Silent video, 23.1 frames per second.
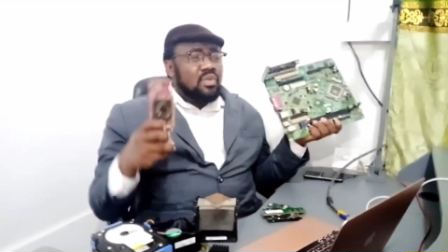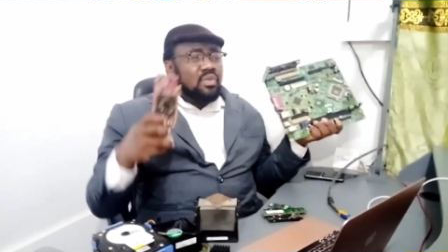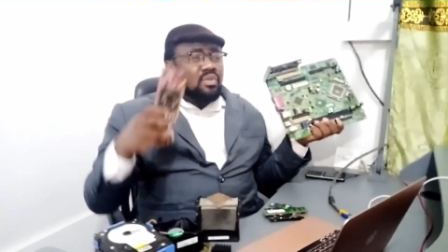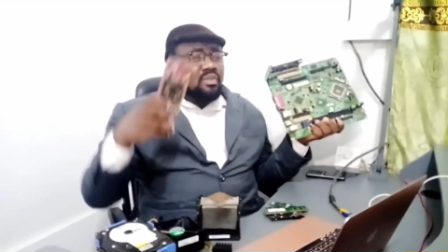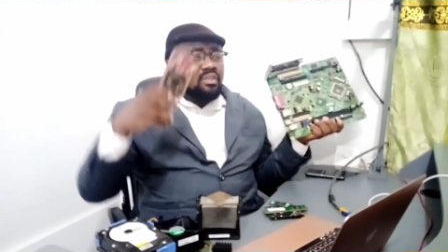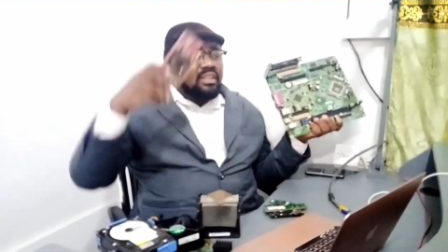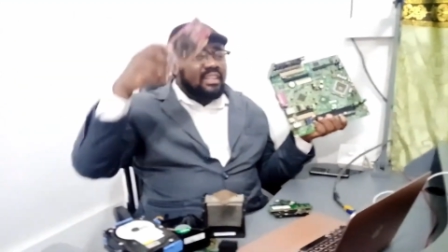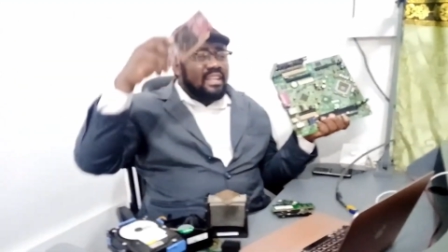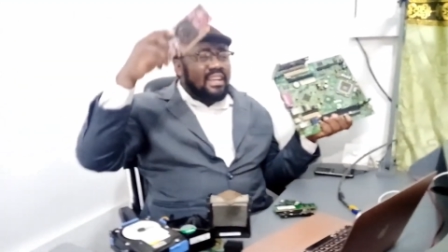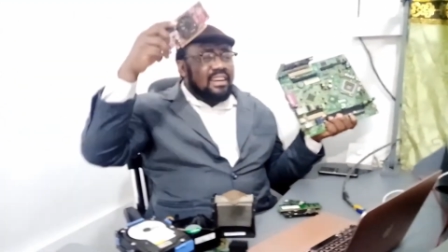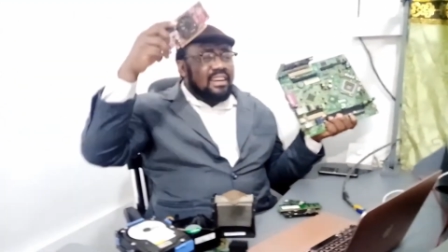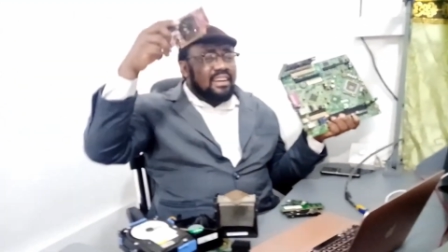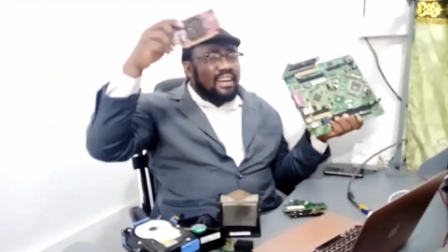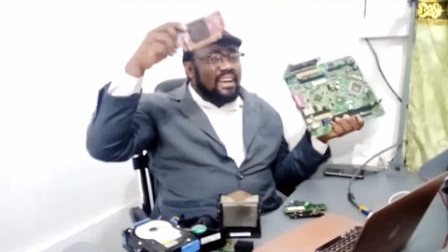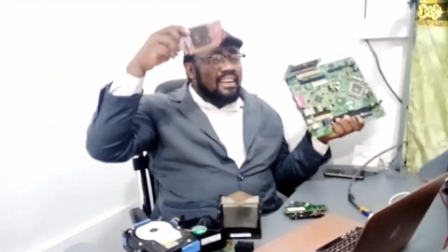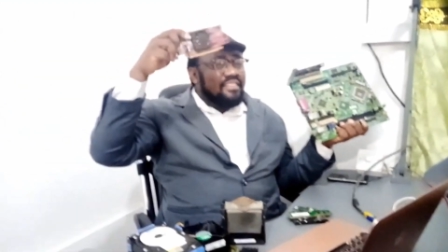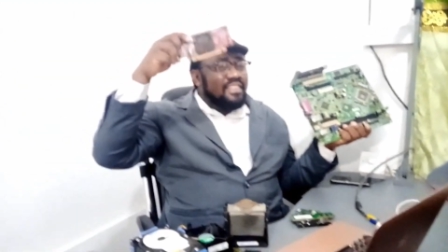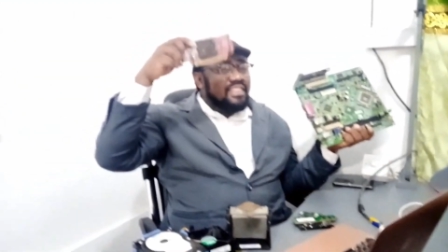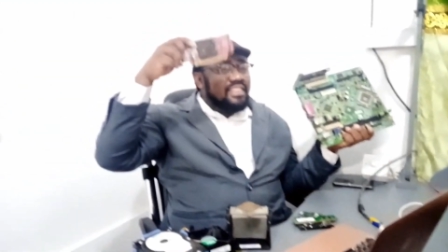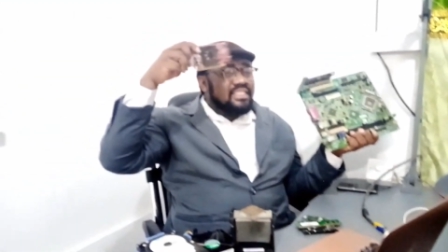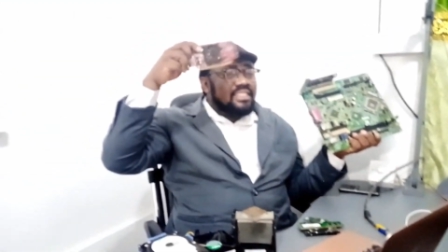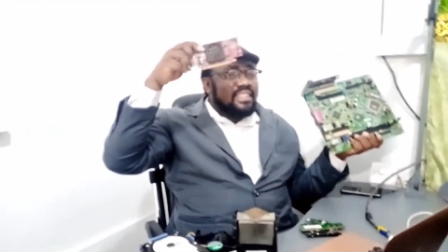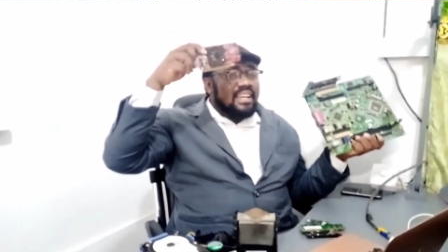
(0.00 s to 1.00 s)
you need a
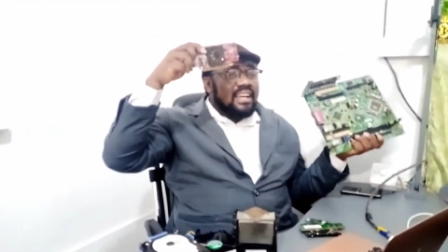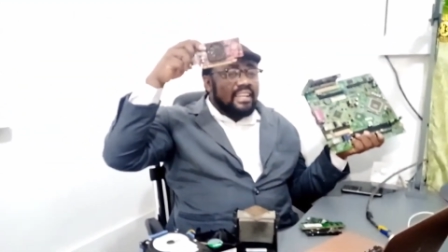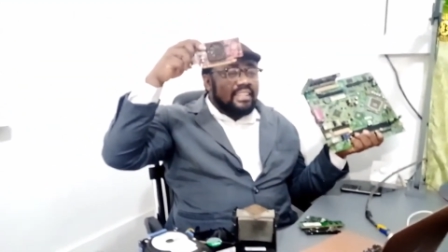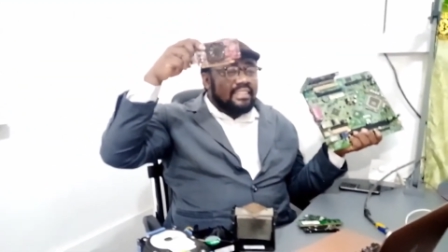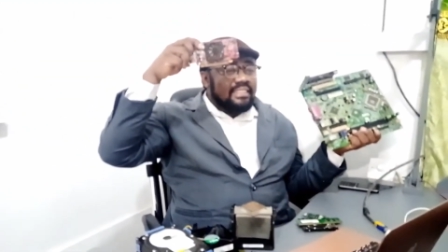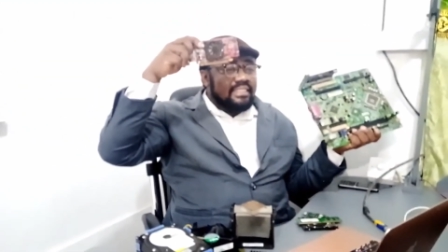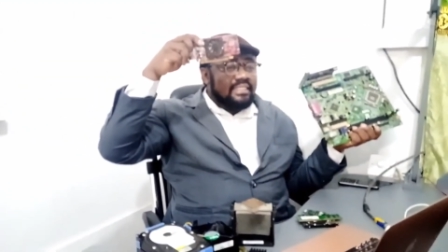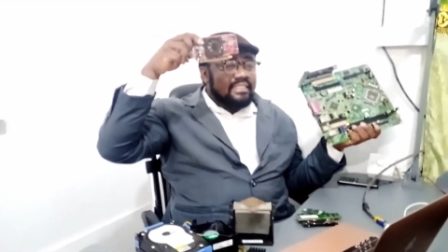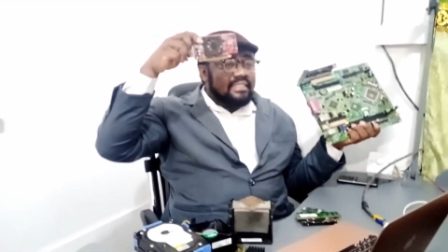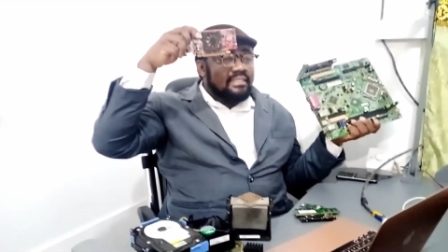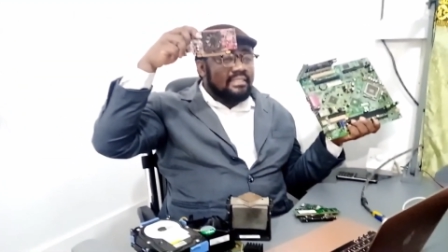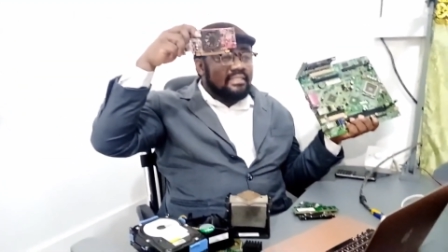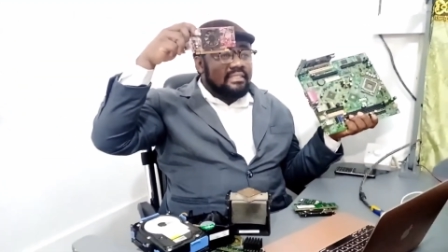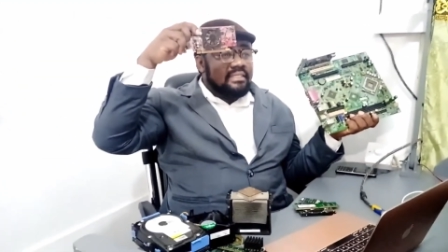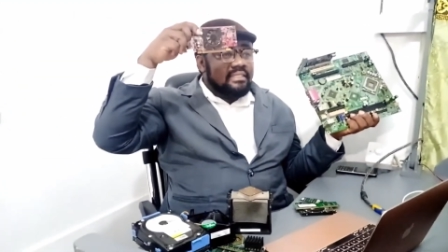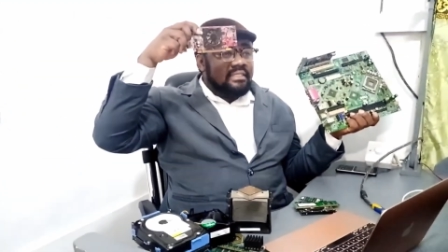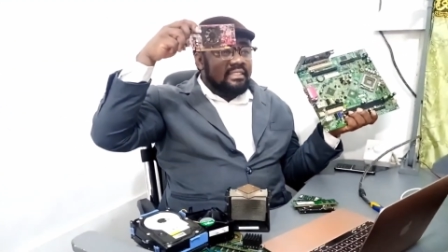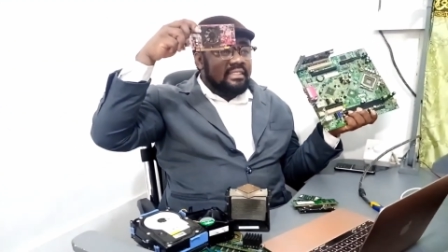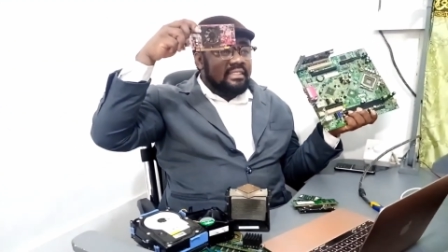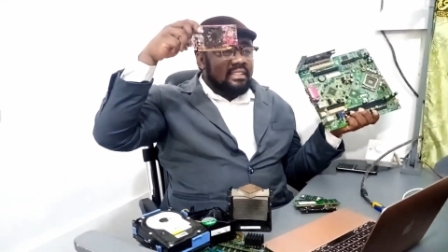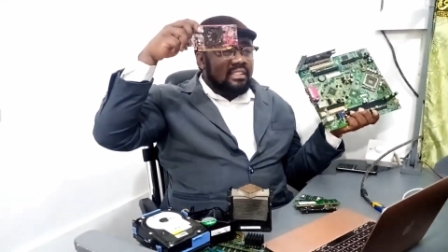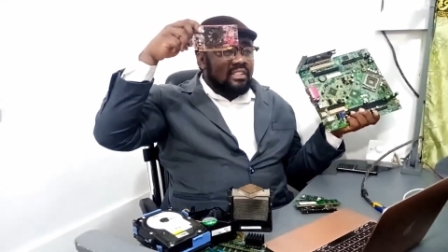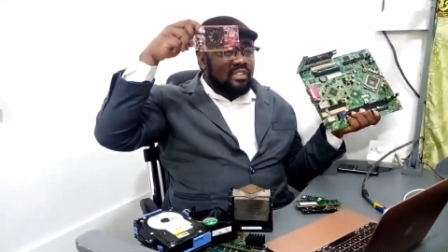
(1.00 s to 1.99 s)
graphics card.
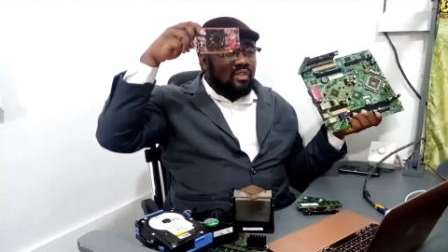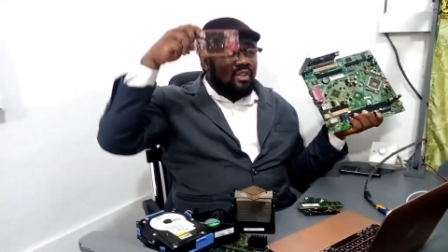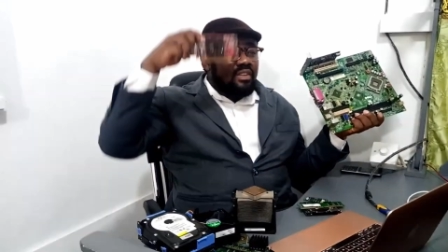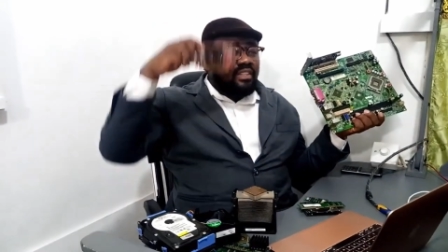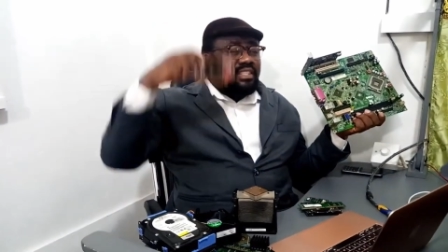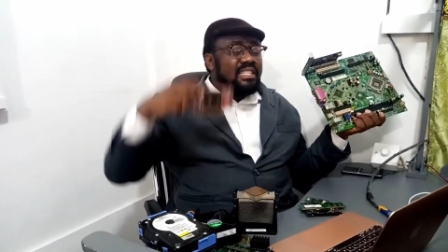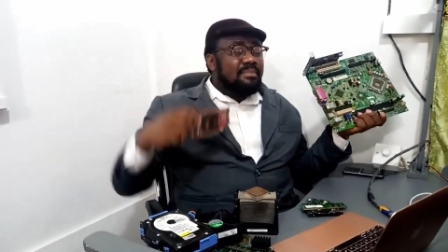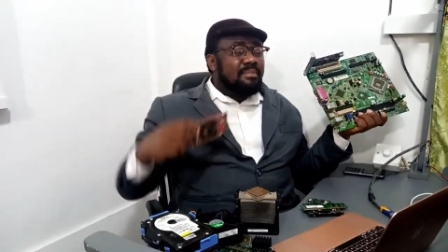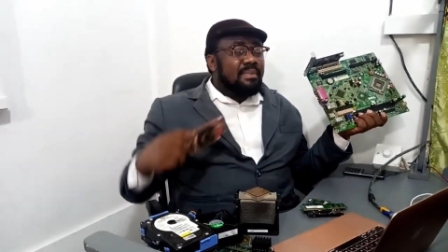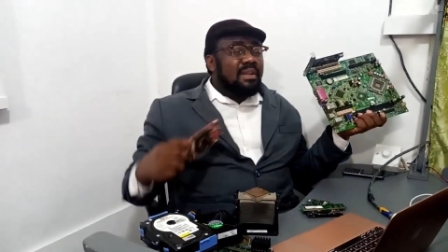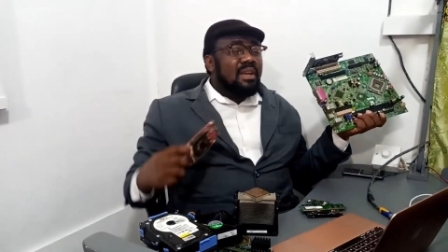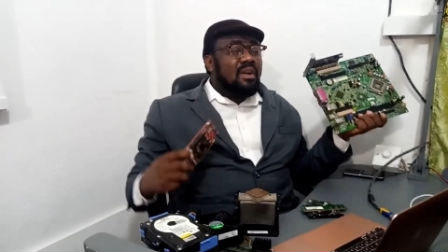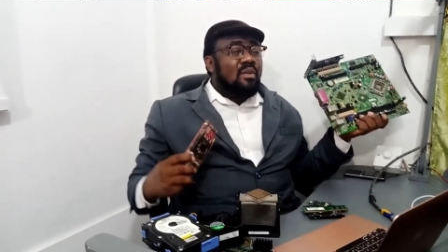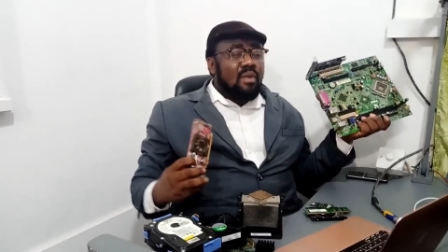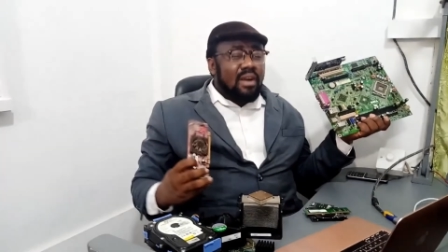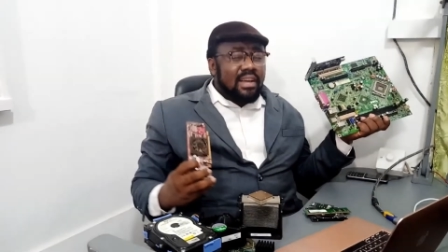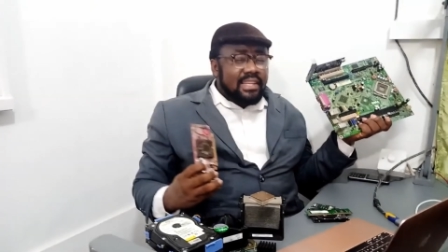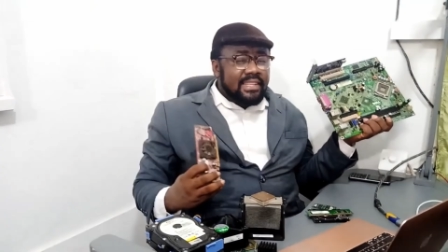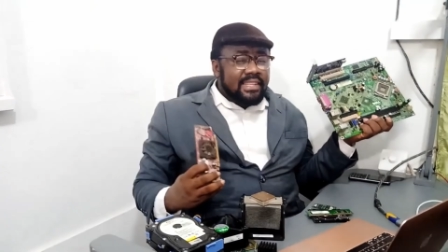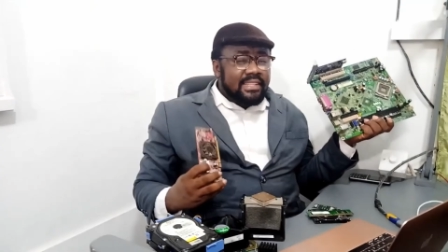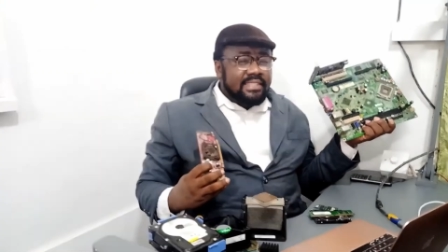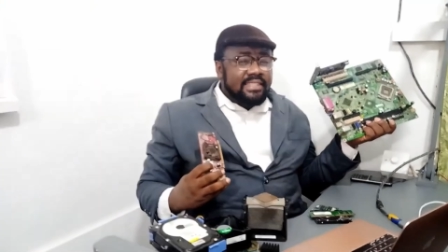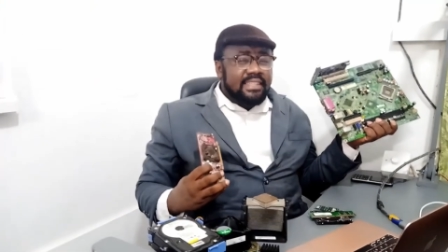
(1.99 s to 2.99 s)
Your display
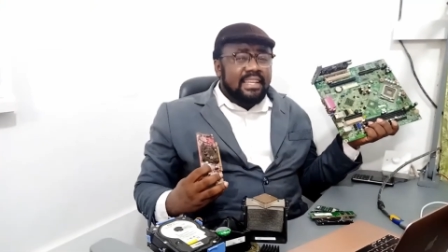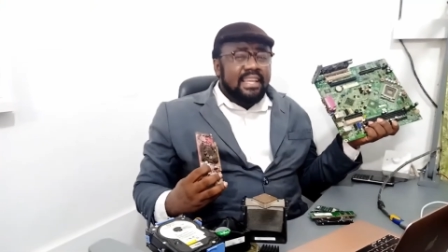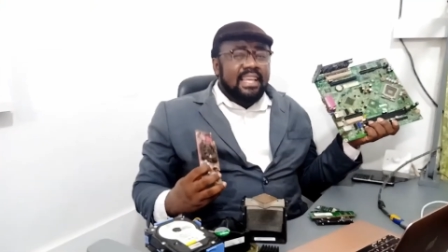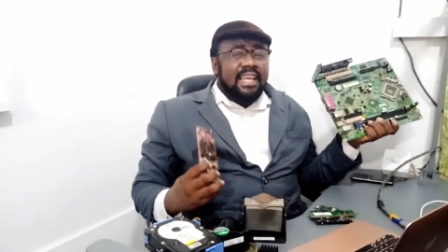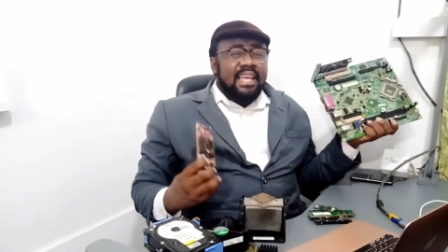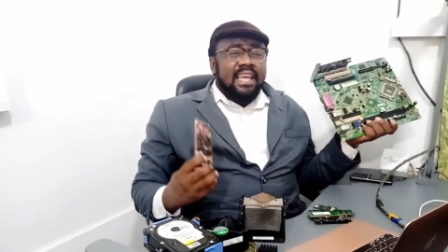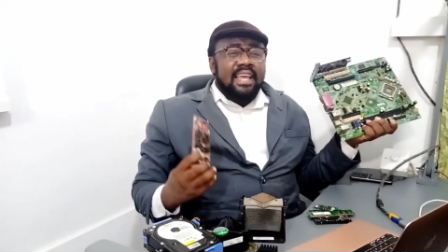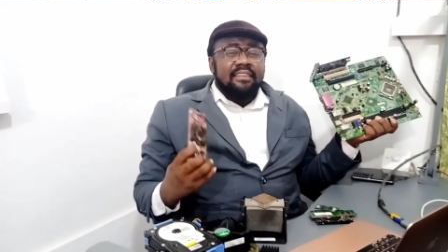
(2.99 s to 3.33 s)
quality.